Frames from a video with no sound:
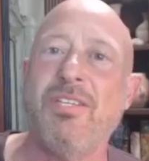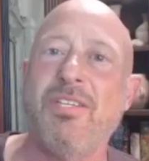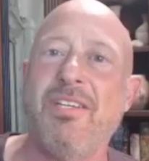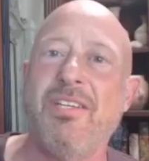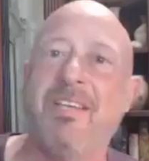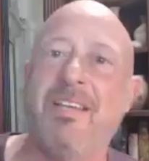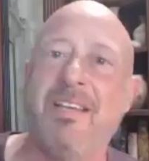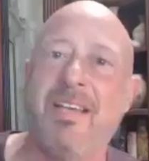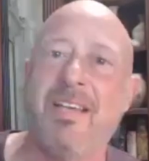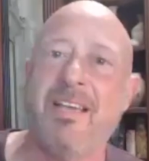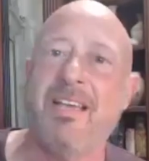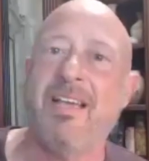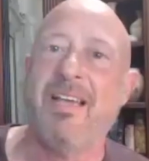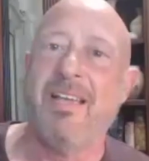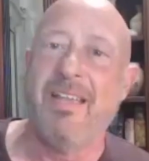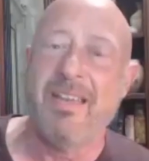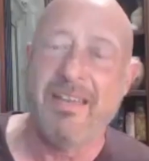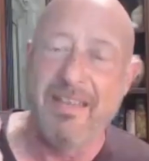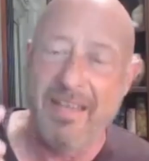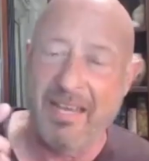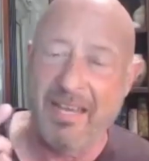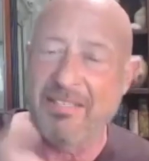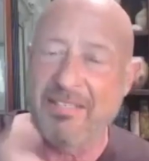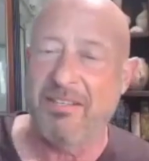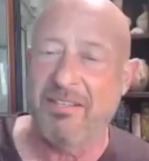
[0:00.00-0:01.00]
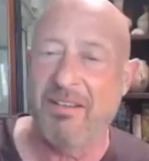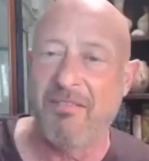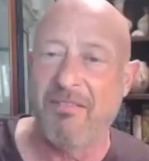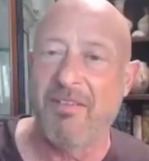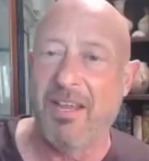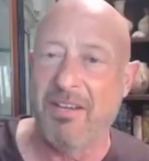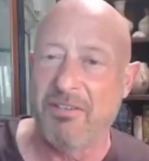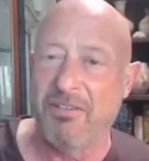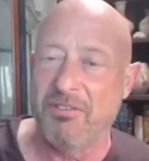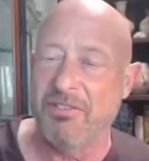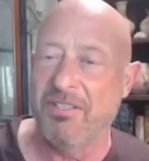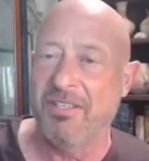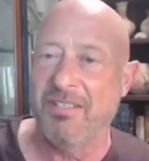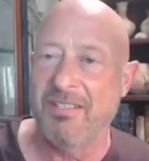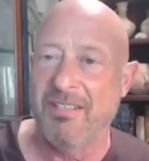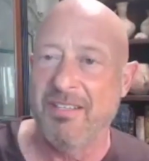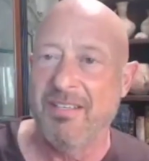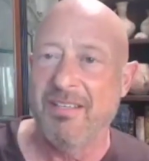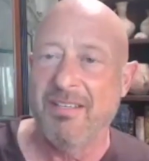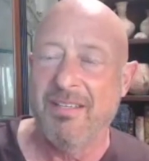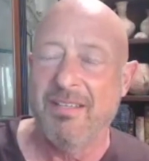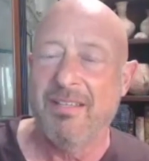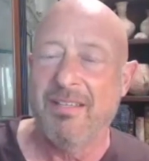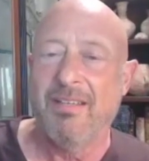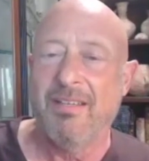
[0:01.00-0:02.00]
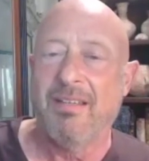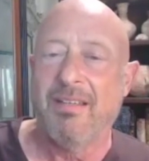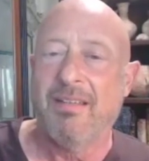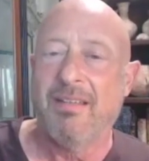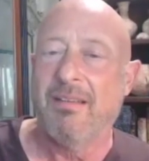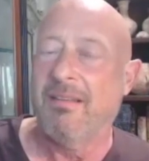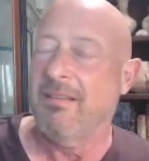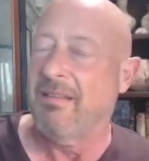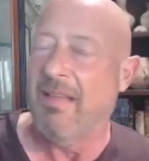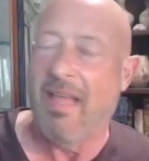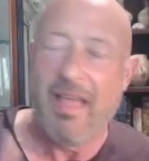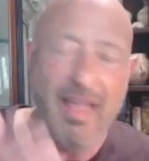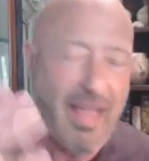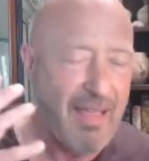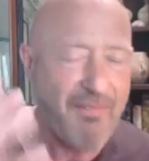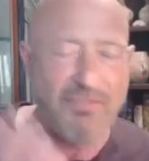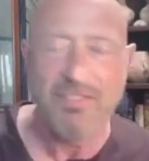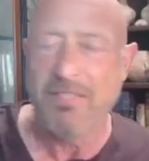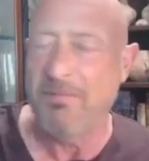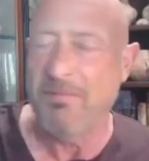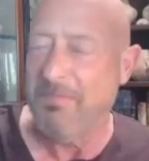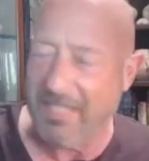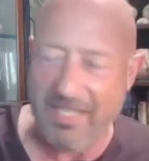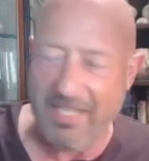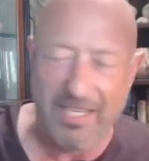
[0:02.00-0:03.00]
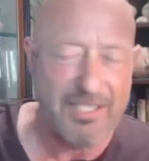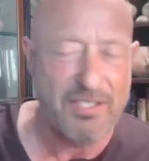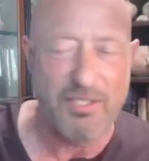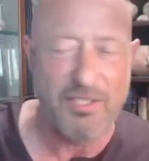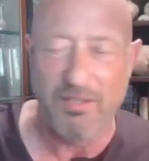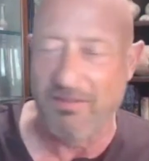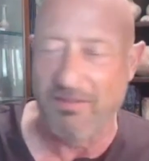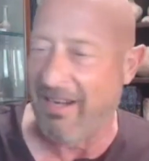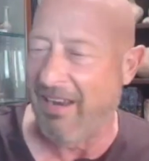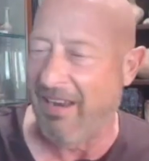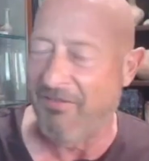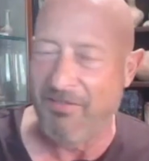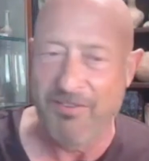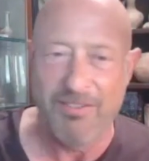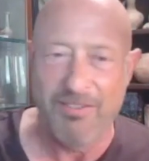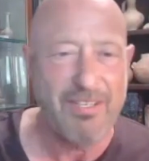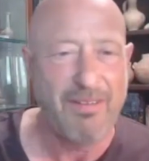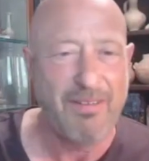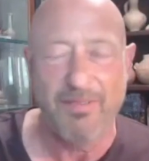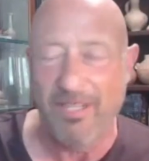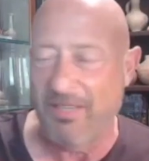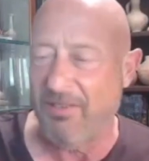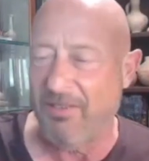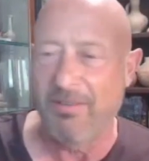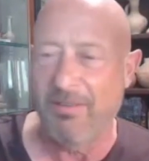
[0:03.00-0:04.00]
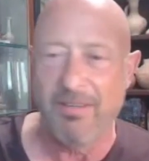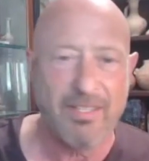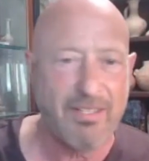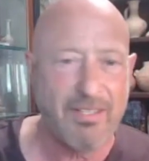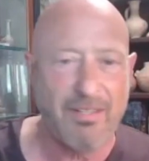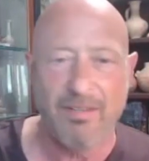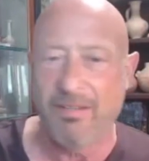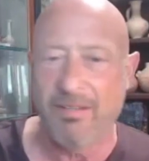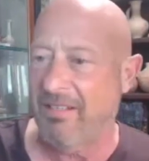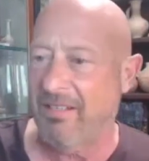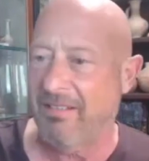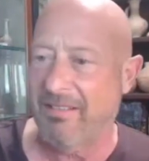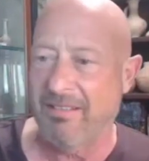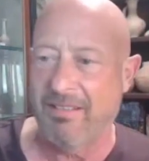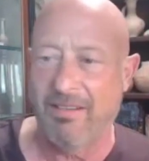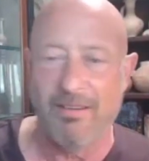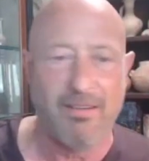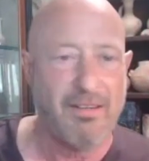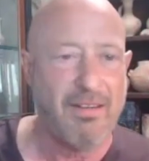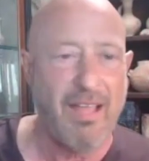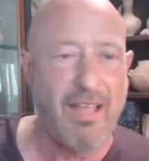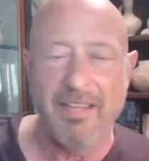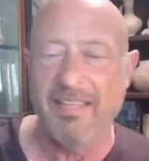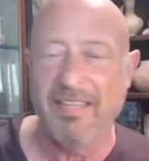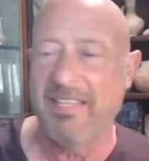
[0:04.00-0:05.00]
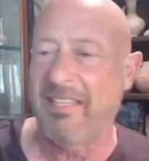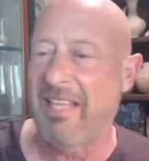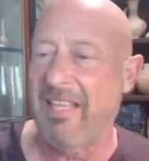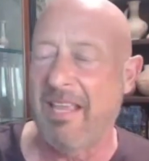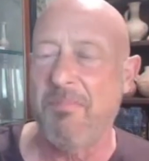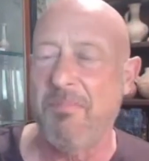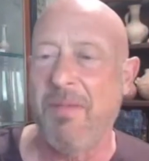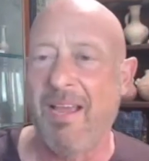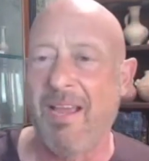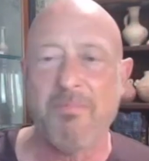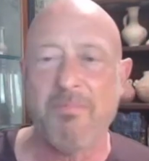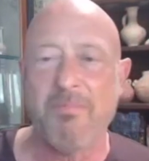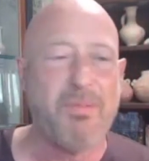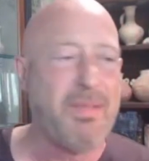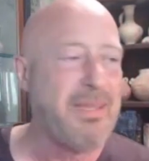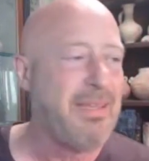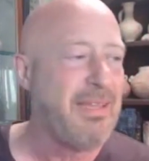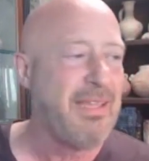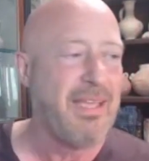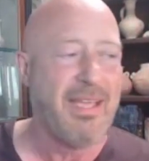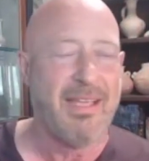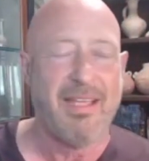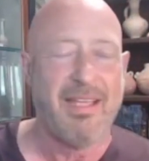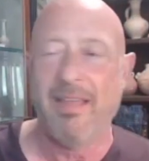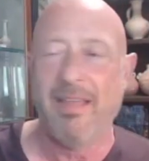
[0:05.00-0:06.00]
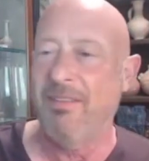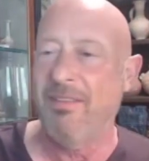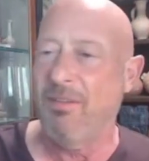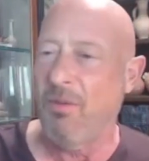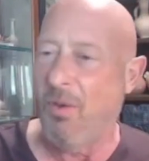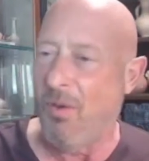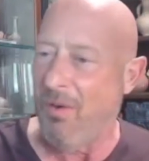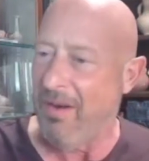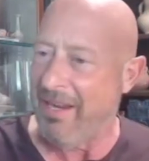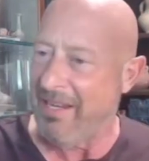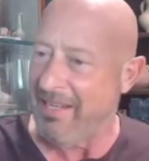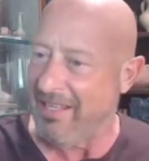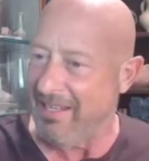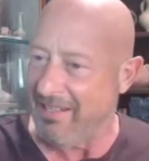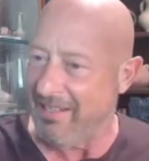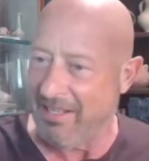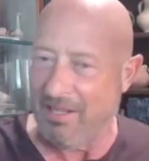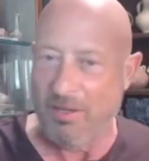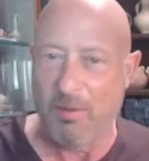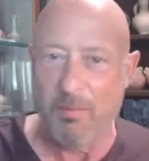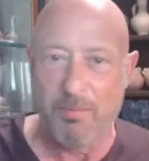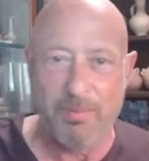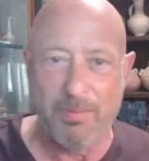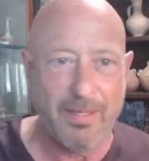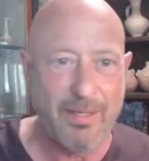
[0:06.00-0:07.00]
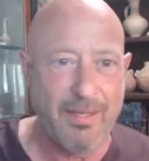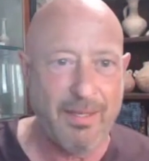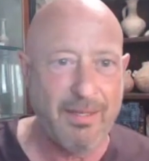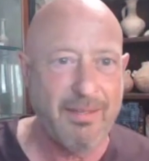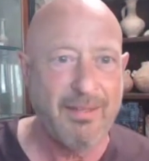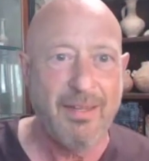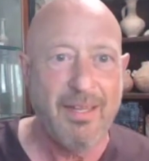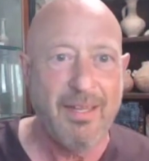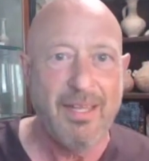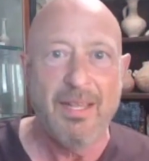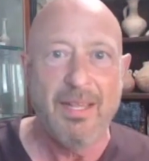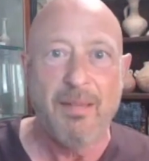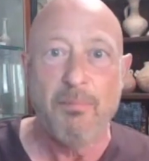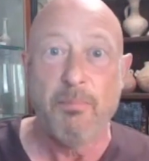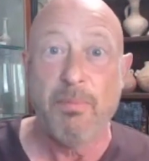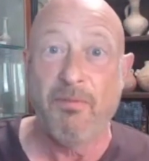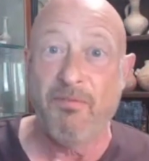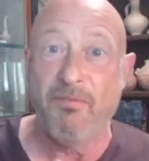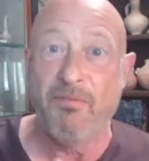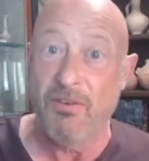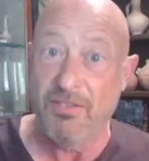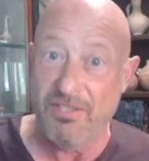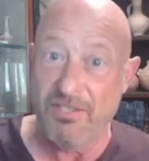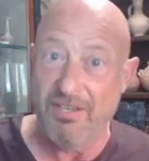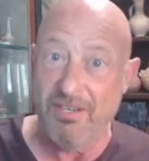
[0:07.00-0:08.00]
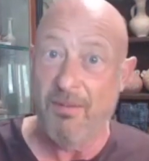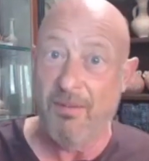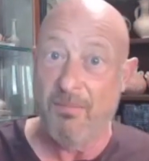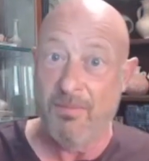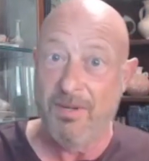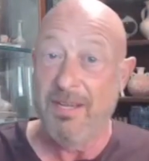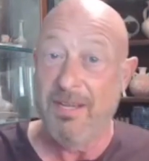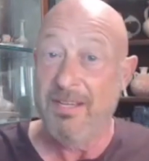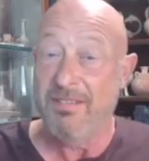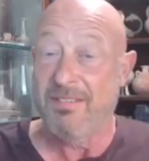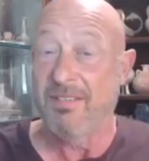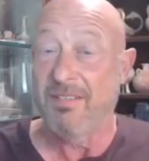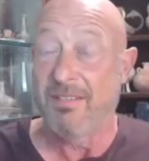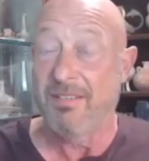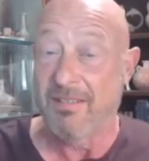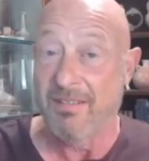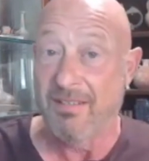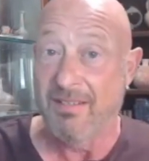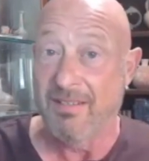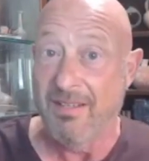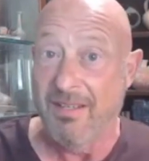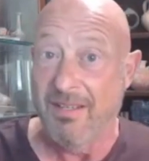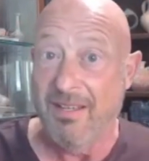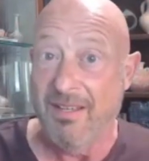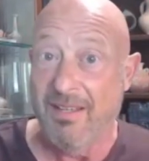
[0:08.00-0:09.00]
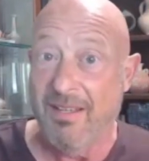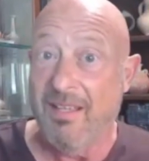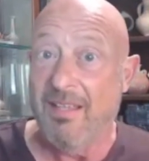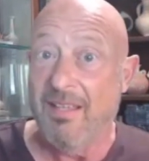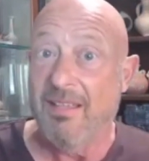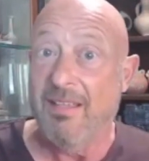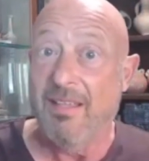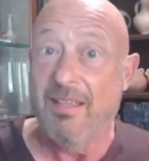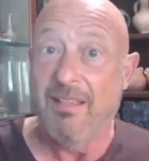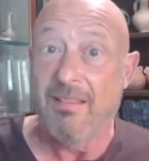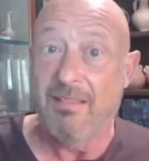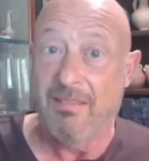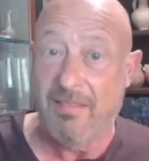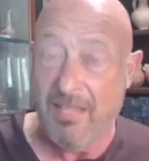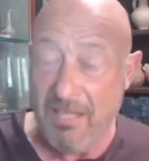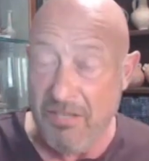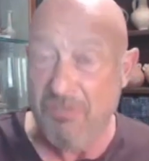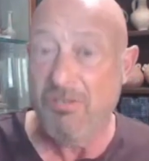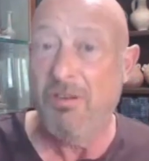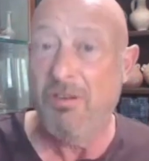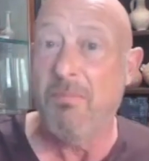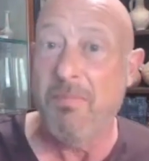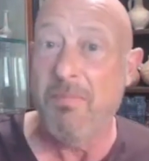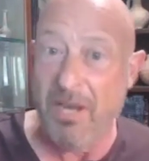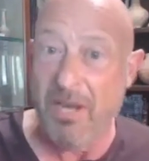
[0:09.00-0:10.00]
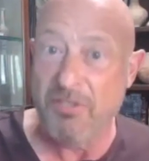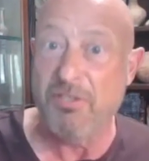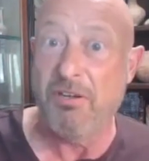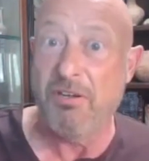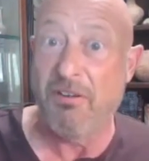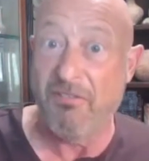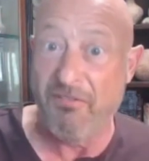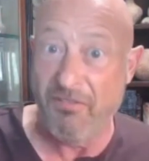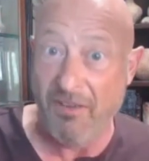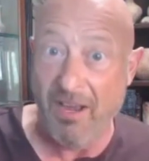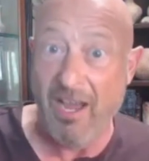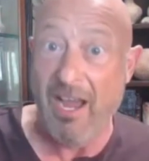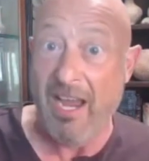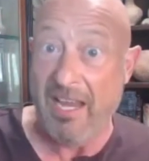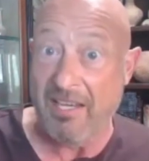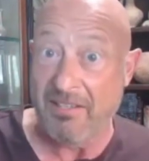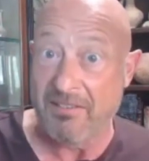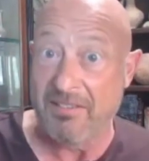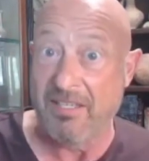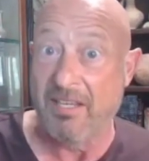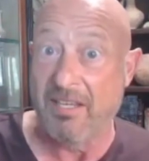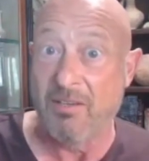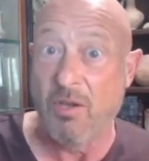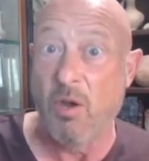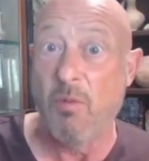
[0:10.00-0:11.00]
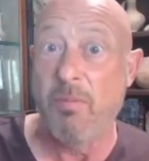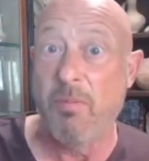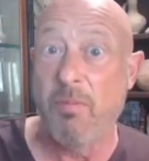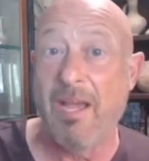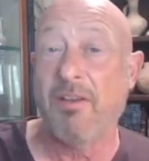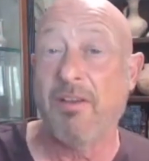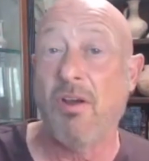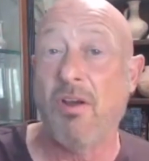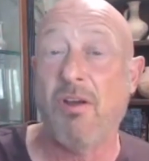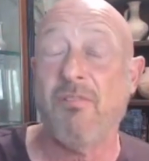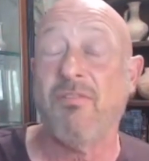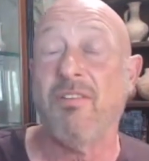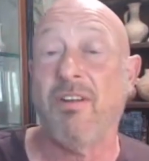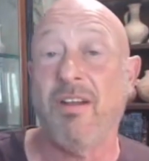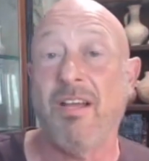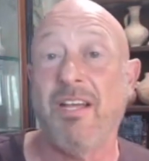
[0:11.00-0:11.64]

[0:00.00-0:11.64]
to a, uh, an excavation, have some kids around for some. They're they're they're lucky. They might be annoying a little bit, but for some reason, these are major finds that go back over